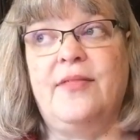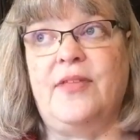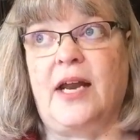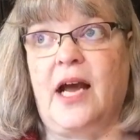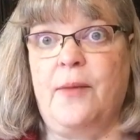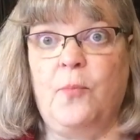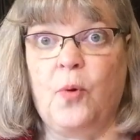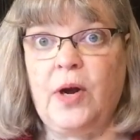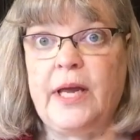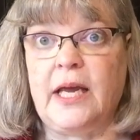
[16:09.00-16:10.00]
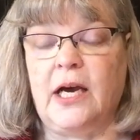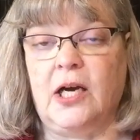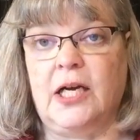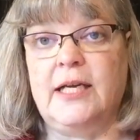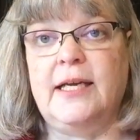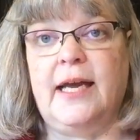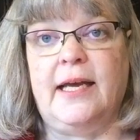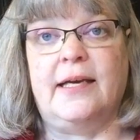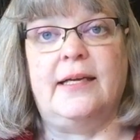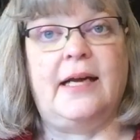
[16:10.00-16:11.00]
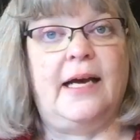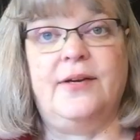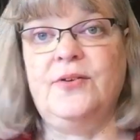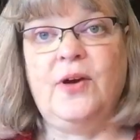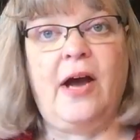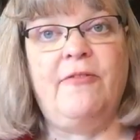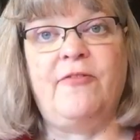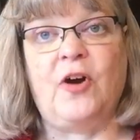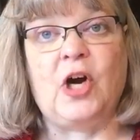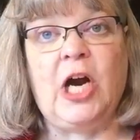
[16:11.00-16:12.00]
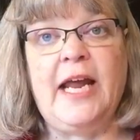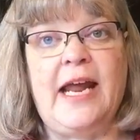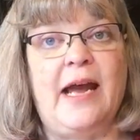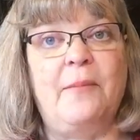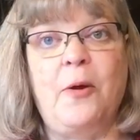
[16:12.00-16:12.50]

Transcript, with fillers: that I'm working on and I don't know how far I am.